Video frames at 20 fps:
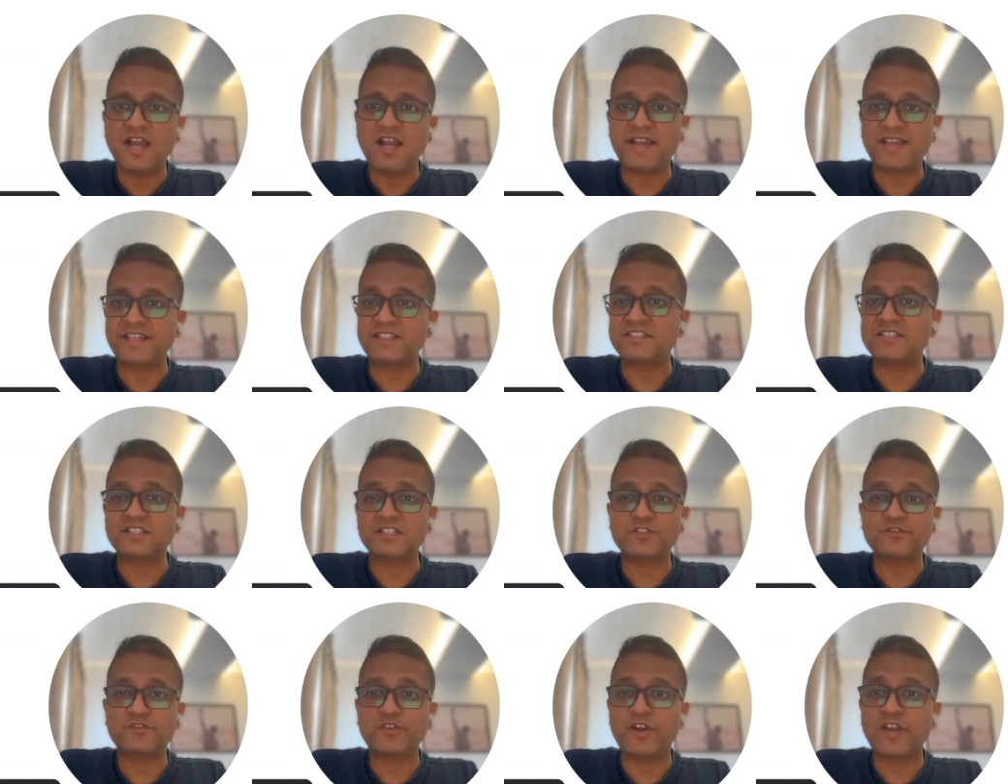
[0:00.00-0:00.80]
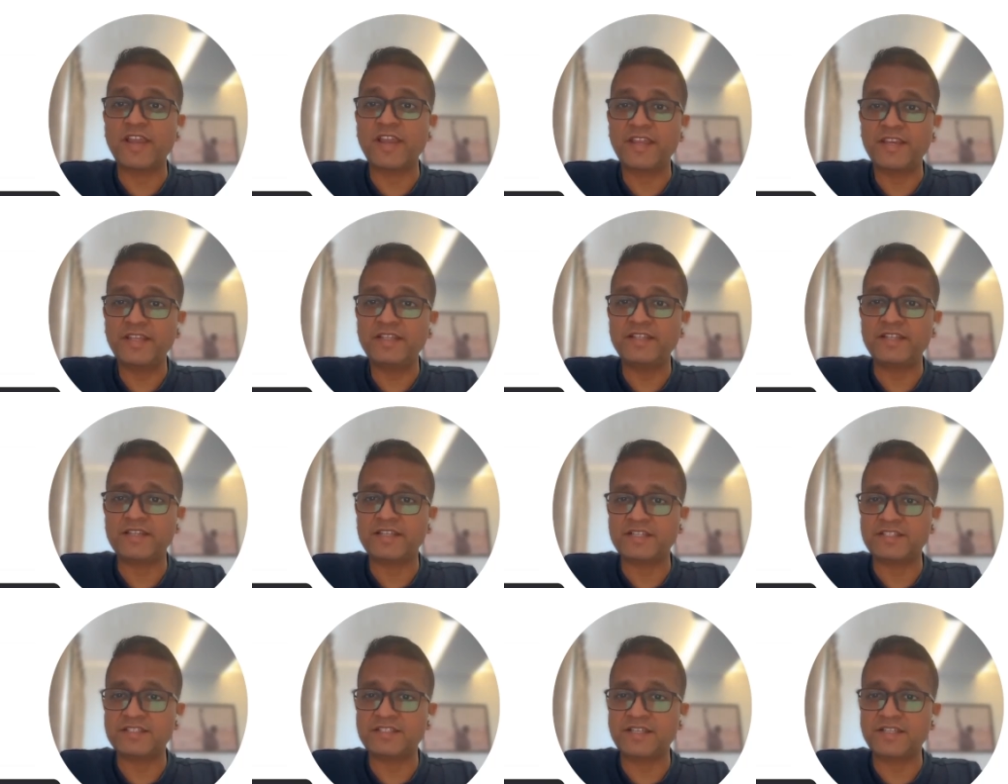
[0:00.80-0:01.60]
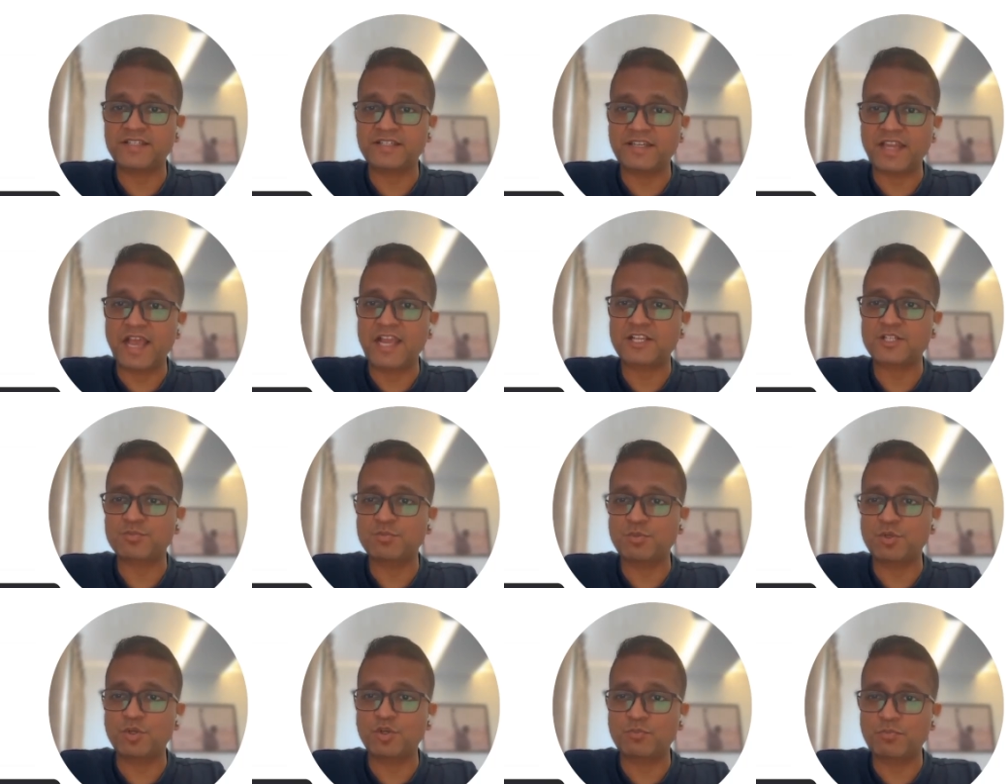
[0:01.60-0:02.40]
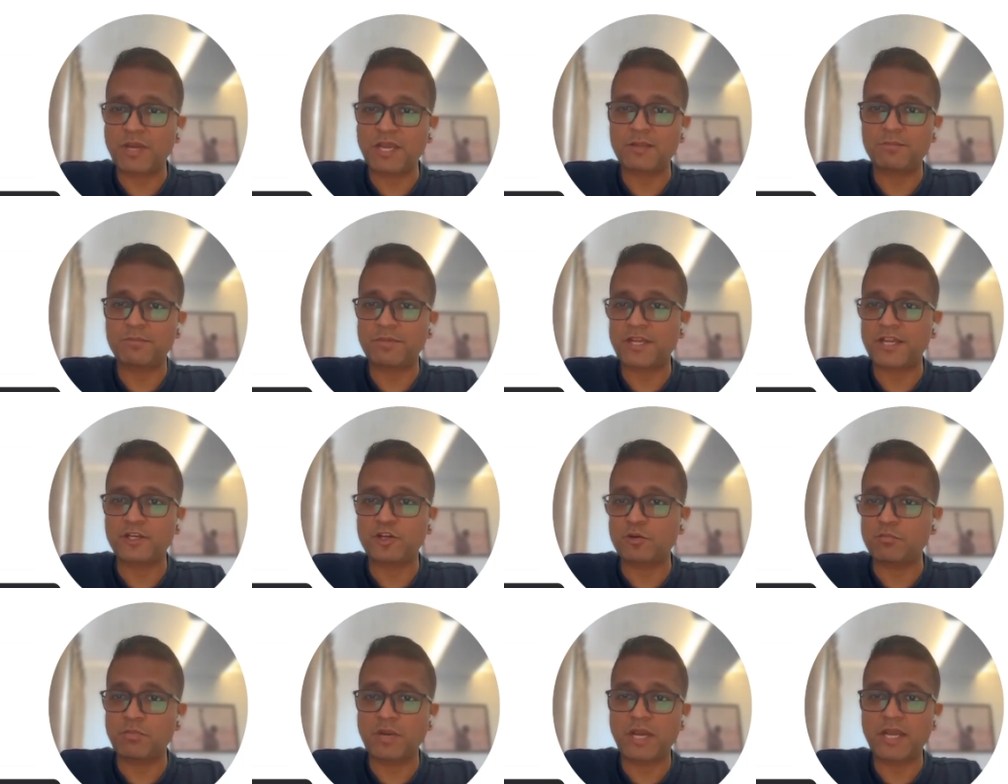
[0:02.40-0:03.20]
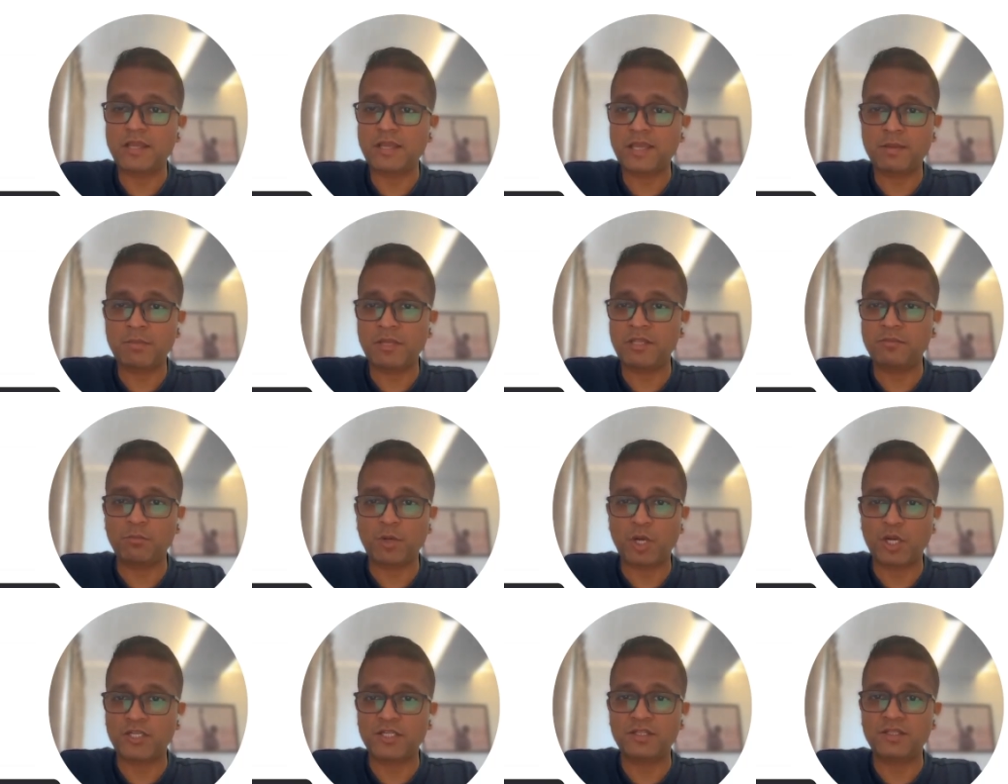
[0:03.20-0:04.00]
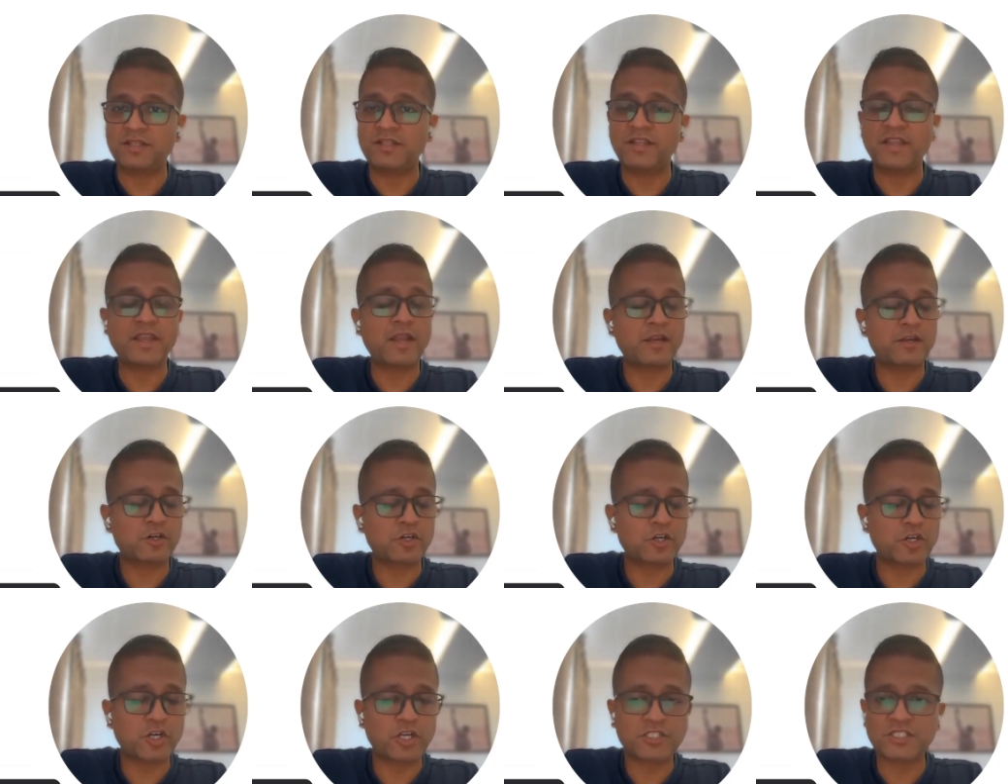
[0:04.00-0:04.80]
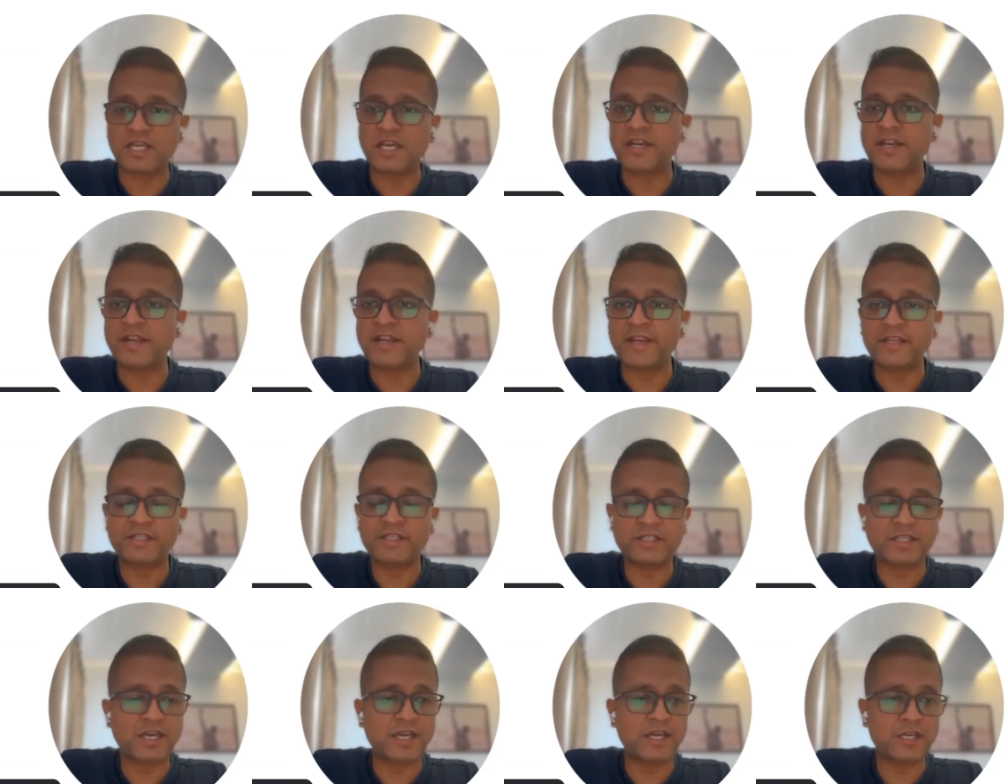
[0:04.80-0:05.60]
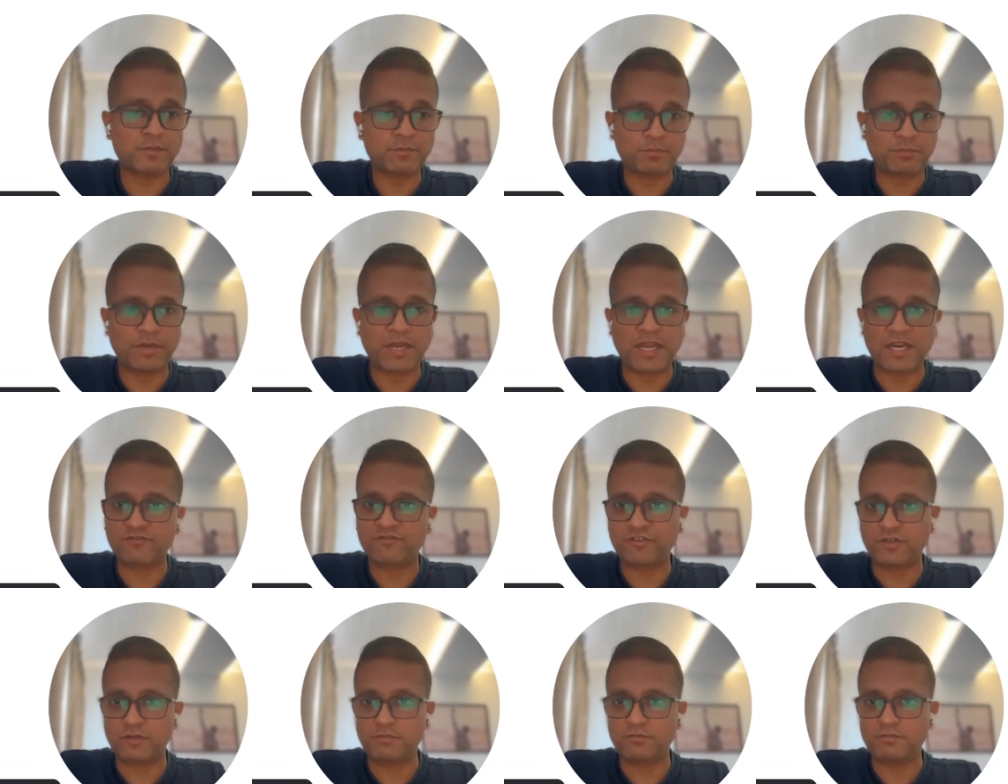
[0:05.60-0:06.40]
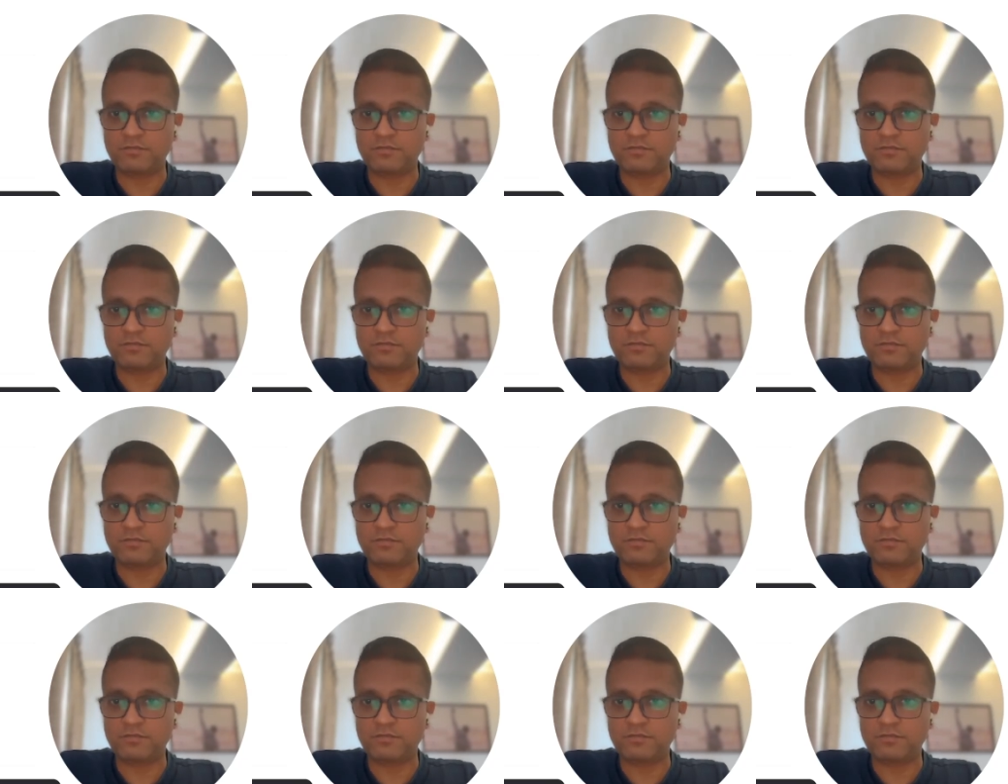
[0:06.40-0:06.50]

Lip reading: I can search for any dataset, dashboard, pipeline, or my ML model across our entire platform.